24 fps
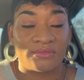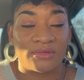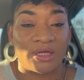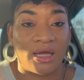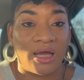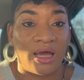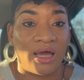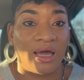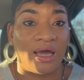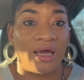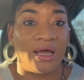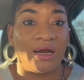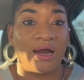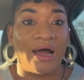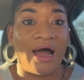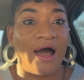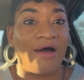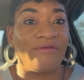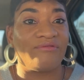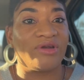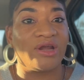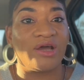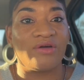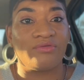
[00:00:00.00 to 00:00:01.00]
And
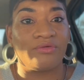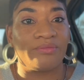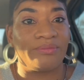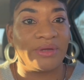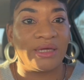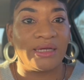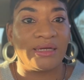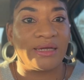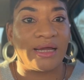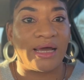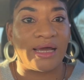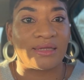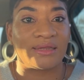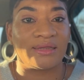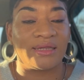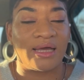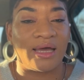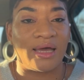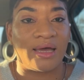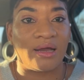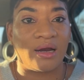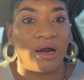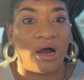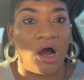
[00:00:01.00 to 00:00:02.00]
I've never been like
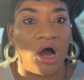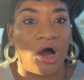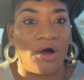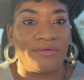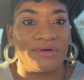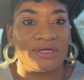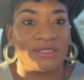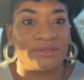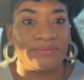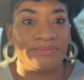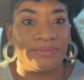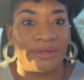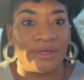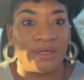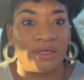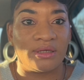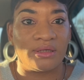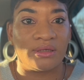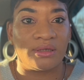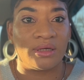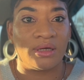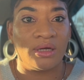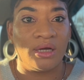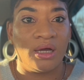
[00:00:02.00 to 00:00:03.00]
that. I always
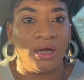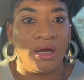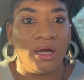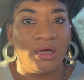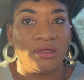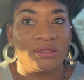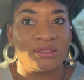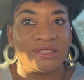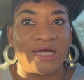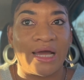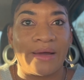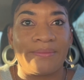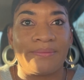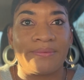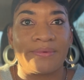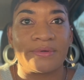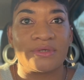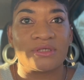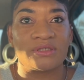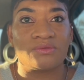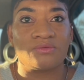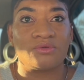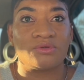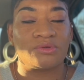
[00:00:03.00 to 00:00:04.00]
been type of
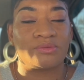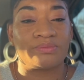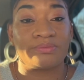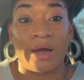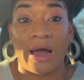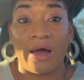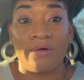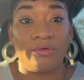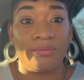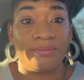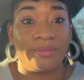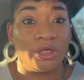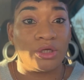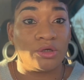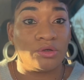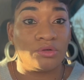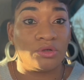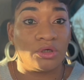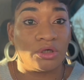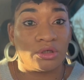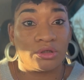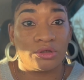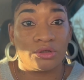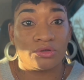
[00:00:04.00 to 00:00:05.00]
person was, I would be
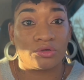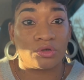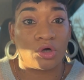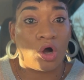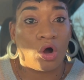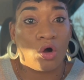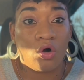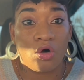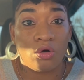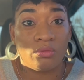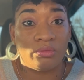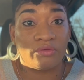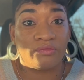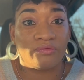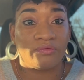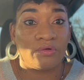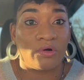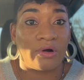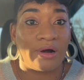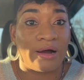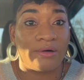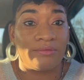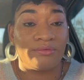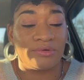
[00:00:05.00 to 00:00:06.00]
a little cold
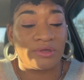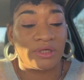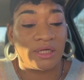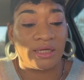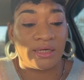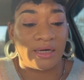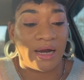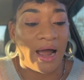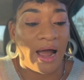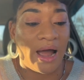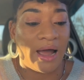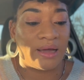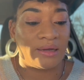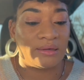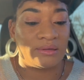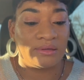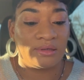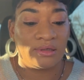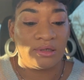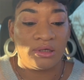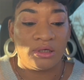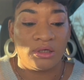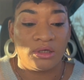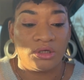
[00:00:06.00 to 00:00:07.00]
before I would get hot,
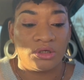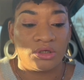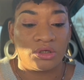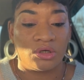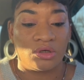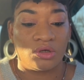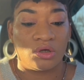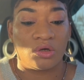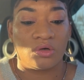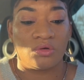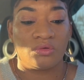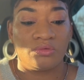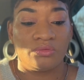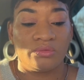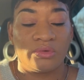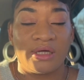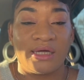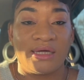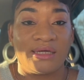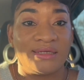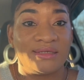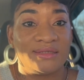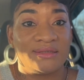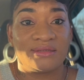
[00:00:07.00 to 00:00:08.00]
you know.
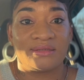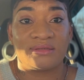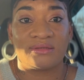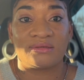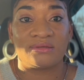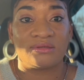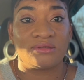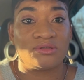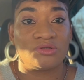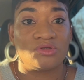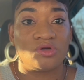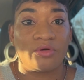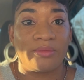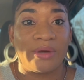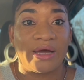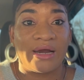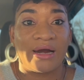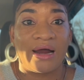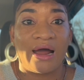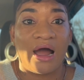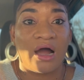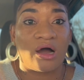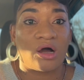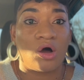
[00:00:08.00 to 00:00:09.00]
And it's no matter
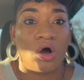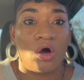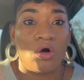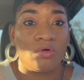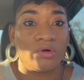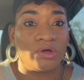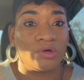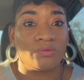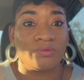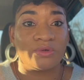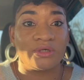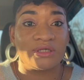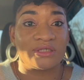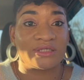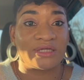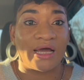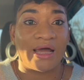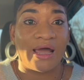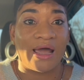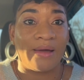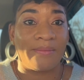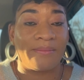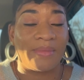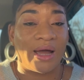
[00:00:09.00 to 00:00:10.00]
how cold it was, I
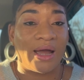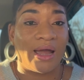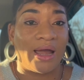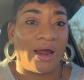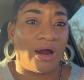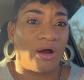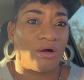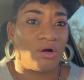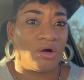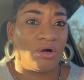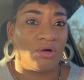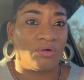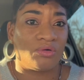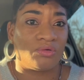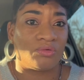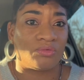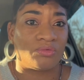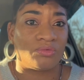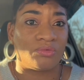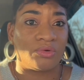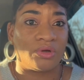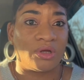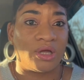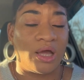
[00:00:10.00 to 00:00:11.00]
had my air on
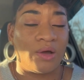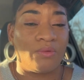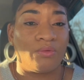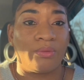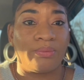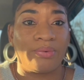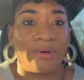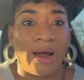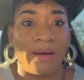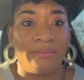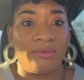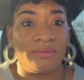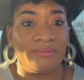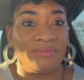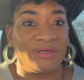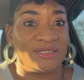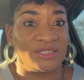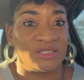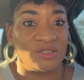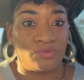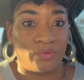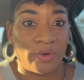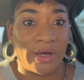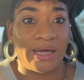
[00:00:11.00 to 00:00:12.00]
and would probably be
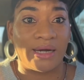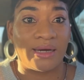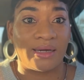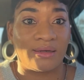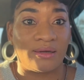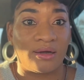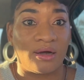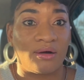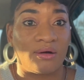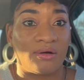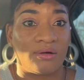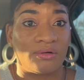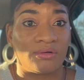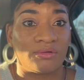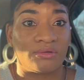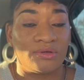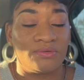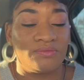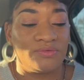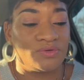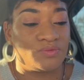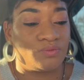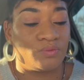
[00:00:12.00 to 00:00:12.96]
sweating, y'all. It was